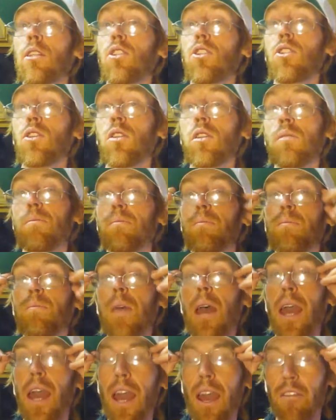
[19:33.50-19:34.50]

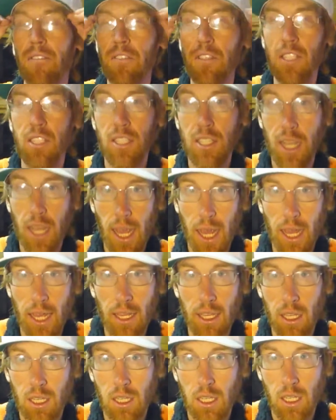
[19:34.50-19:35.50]
shouldn't have to
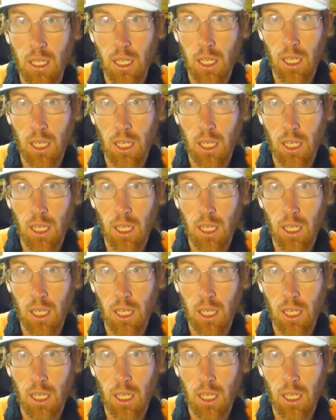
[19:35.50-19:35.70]
take